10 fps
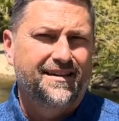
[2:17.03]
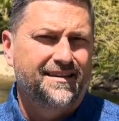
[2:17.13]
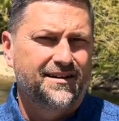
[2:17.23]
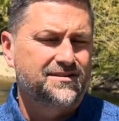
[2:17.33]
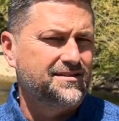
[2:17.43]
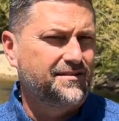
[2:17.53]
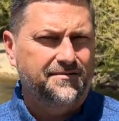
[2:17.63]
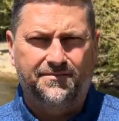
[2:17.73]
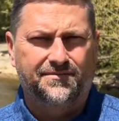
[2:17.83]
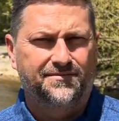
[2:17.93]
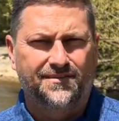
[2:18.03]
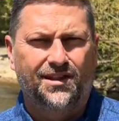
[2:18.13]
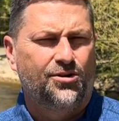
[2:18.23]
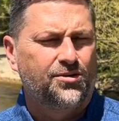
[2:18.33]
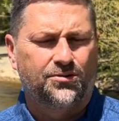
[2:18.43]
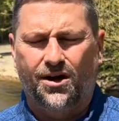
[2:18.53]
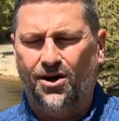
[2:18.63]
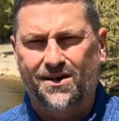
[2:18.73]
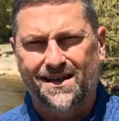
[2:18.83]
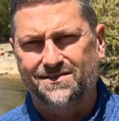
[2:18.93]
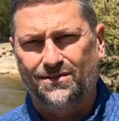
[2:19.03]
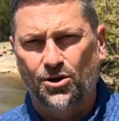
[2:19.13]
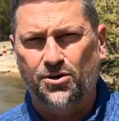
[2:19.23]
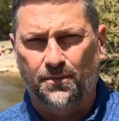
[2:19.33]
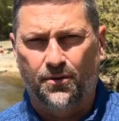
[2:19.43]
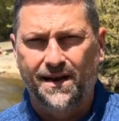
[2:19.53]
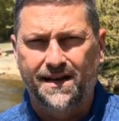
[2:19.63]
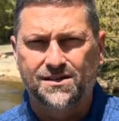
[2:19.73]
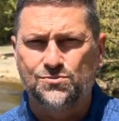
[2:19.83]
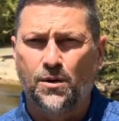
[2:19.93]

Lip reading: There's all kinds of local marinas.